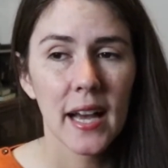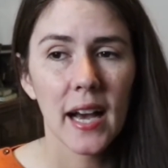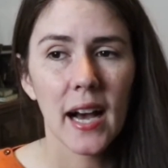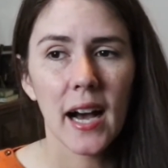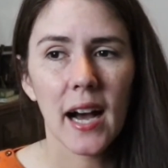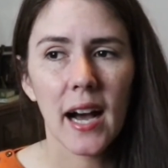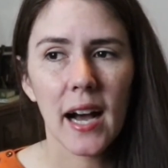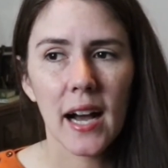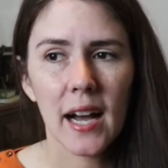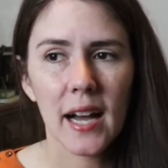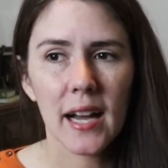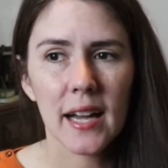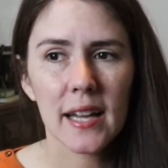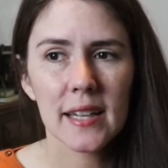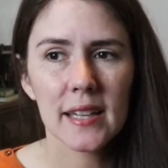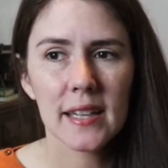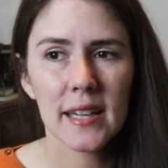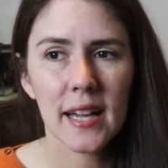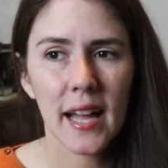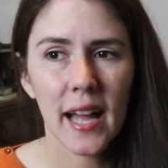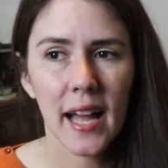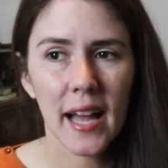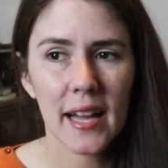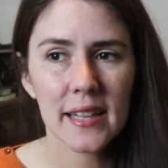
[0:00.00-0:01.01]

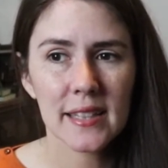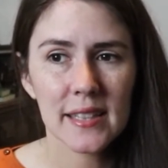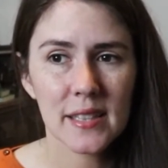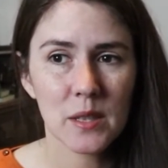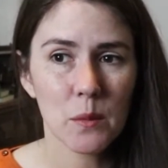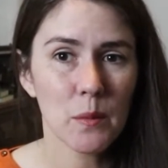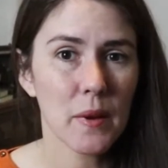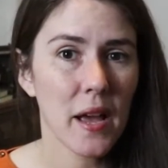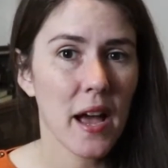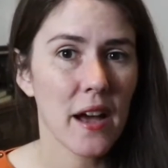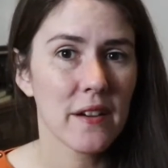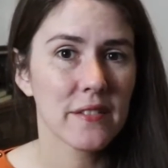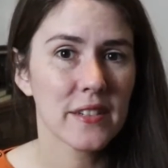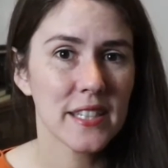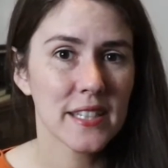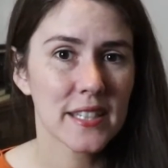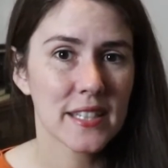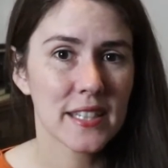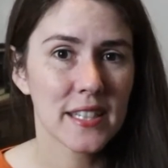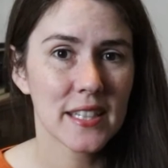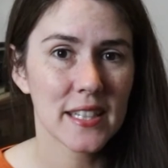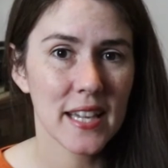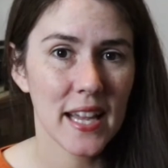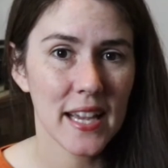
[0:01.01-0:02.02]
I had some cavities
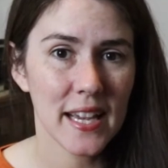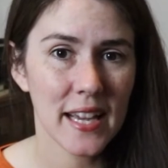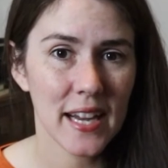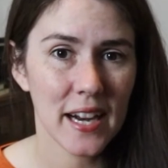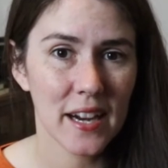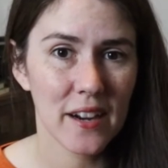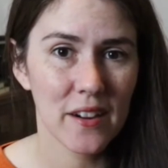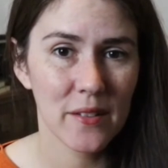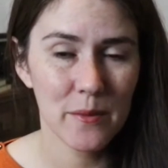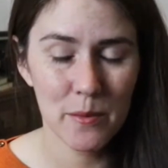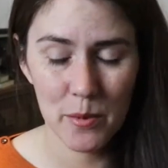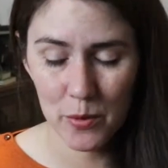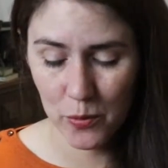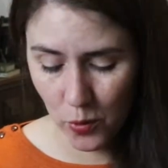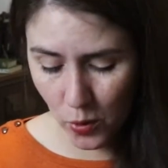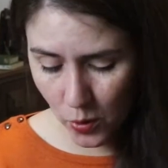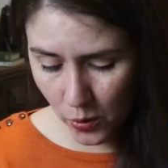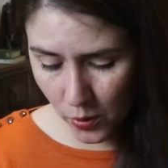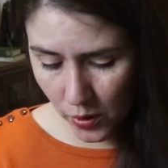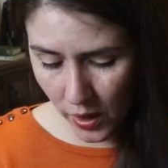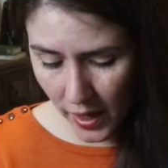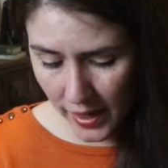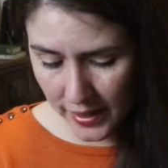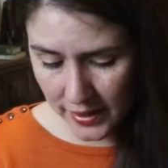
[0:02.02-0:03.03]
to take care of
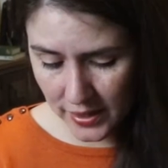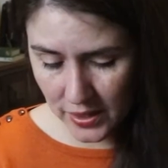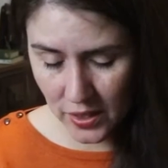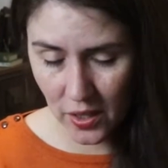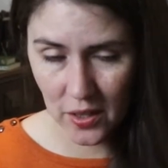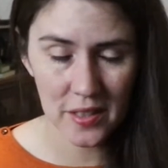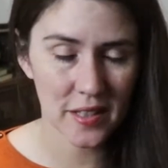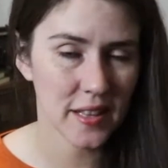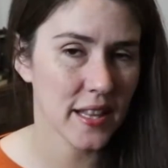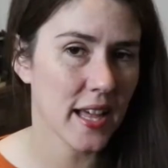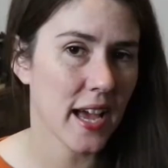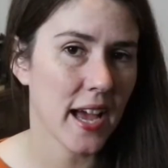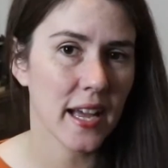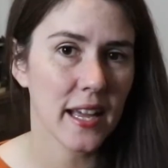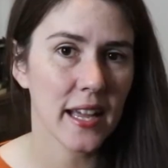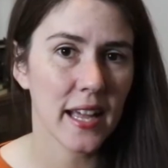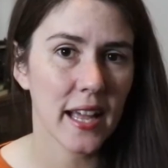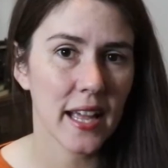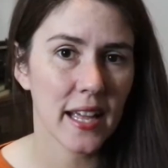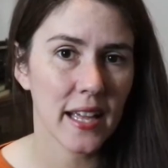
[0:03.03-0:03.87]
before I started that,